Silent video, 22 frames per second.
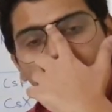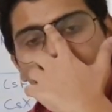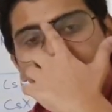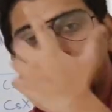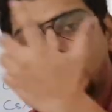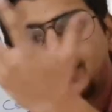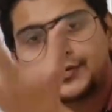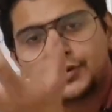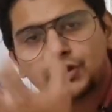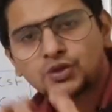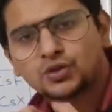They
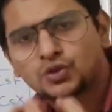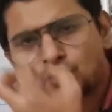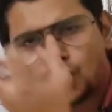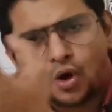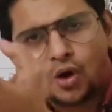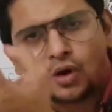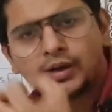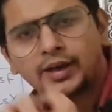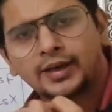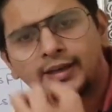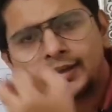have
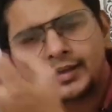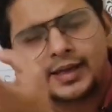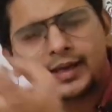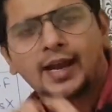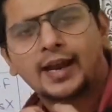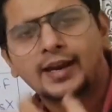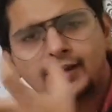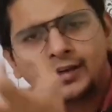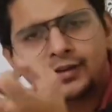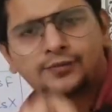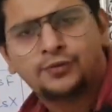strong
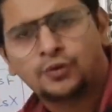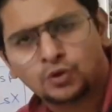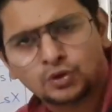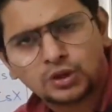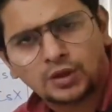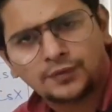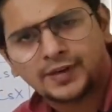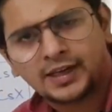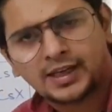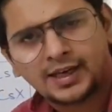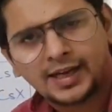interionic force
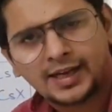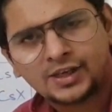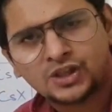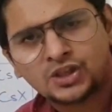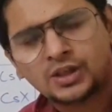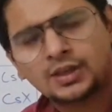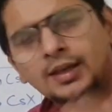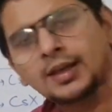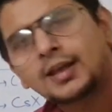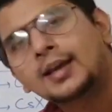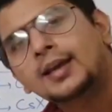of
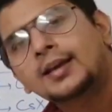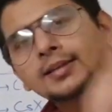attraction.